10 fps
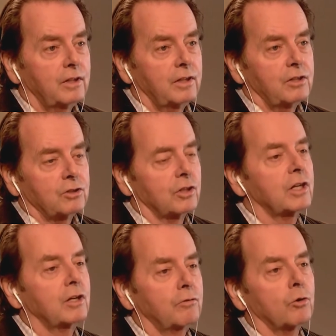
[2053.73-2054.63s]
So they
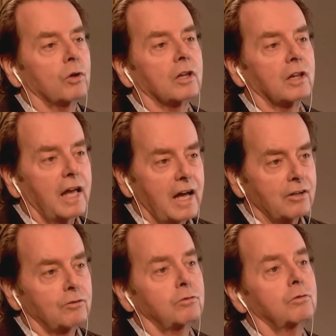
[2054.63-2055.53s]
give you a lot
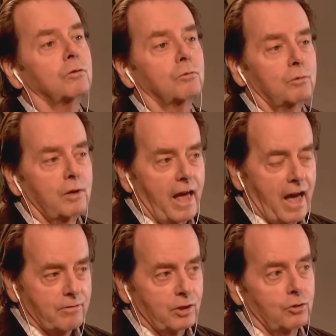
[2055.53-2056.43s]
of
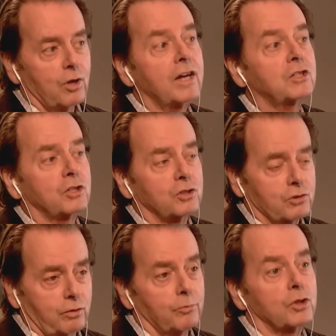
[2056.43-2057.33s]
exits
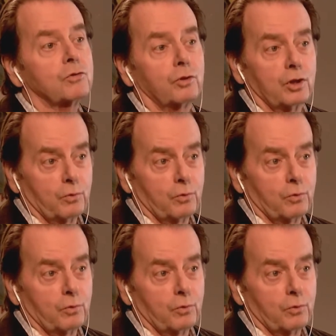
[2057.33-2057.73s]
from this freeway